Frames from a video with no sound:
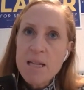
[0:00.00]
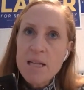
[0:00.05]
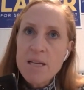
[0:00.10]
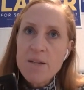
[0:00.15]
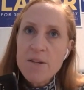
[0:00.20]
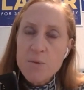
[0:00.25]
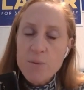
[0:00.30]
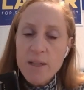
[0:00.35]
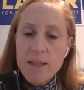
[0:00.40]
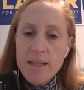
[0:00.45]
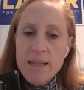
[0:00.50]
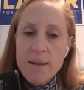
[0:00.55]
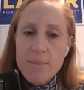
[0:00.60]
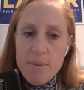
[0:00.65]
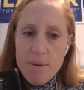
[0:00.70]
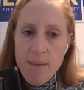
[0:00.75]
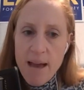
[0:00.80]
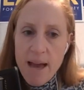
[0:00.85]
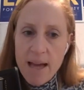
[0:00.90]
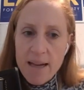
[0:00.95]
is really
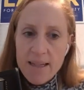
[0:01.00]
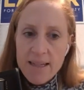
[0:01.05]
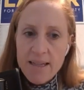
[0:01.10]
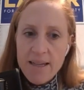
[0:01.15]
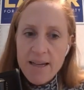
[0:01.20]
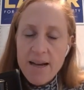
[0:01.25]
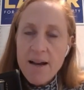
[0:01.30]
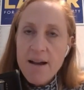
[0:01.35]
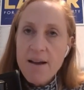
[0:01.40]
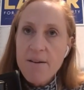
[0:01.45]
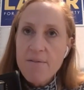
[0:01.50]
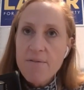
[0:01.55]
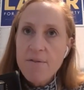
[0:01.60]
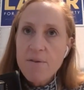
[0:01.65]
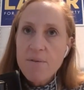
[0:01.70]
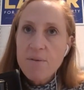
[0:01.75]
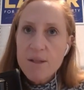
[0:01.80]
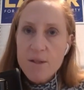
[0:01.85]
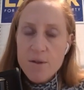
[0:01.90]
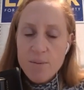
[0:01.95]
emblematic of
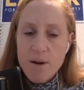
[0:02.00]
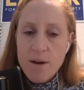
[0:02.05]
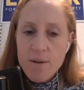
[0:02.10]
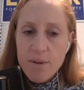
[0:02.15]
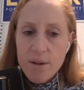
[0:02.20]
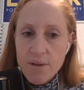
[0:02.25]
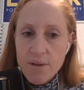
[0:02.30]
what's wrong with